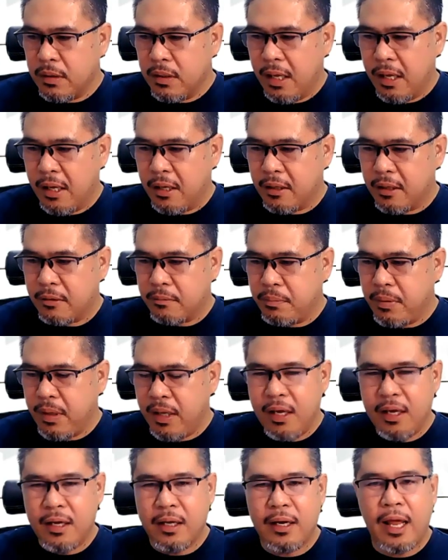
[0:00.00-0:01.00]
like
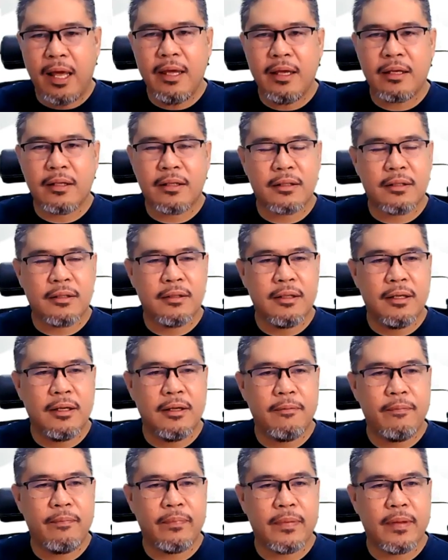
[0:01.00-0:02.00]
being like
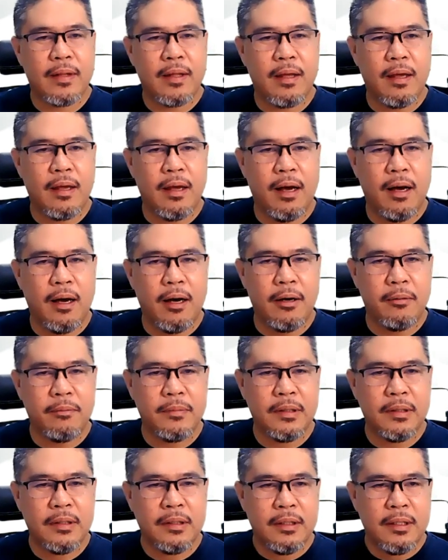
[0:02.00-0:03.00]

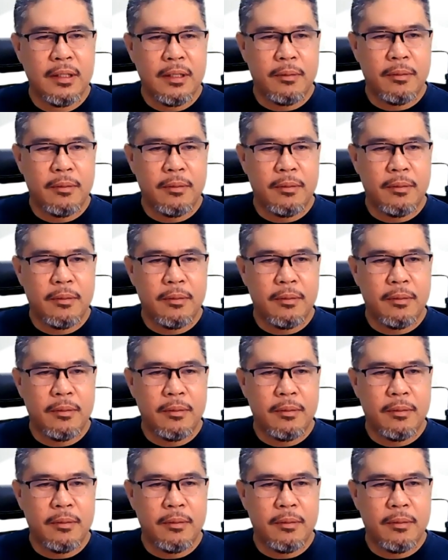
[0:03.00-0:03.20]
um,